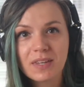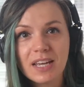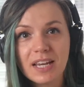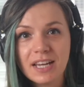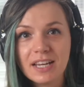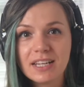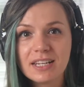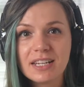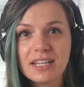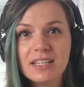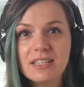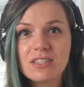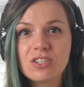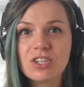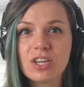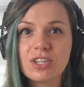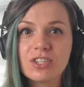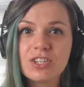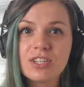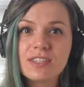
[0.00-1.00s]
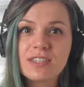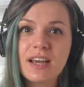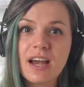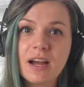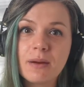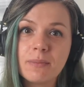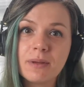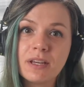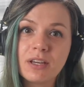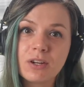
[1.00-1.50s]
These changes are
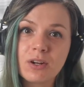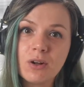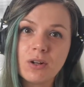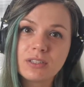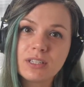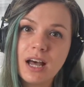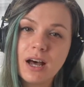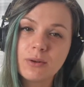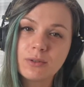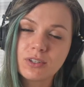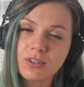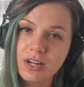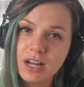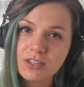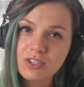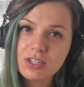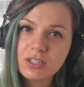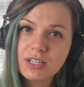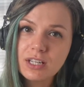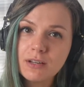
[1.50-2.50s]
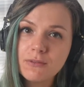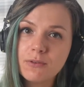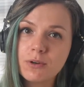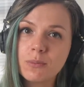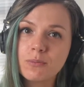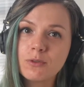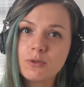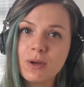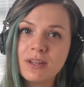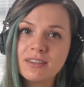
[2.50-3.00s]
being rolled out gradually from
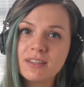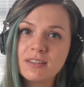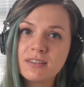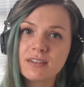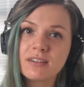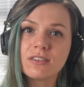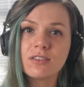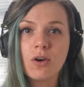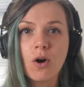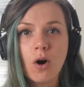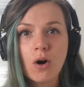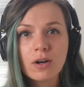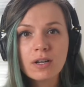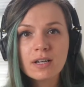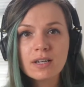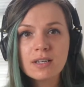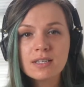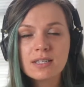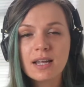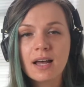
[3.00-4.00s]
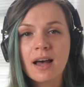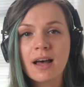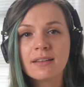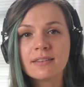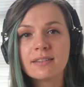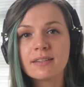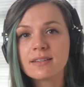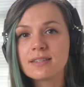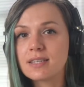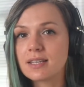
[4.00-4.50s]
23rd August
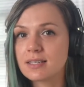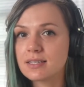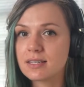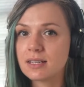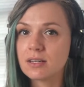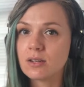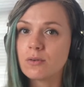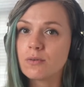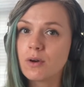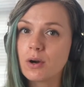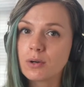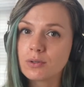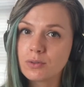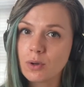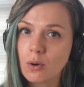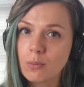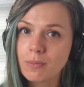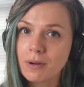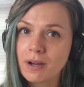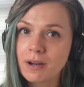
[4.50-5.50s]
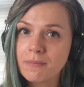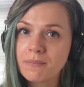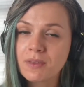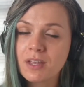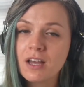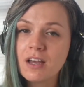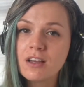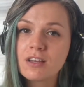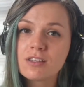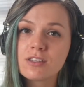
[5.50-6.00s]
until 16th of October.
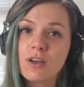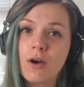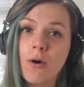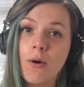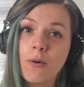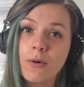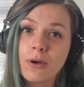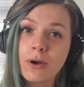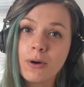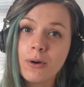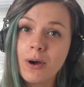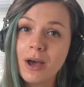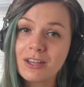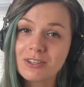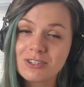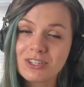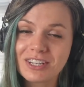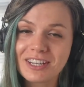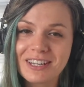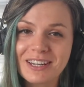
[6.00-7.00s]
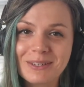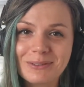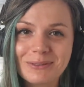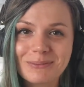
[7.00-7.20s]
So go and check it out.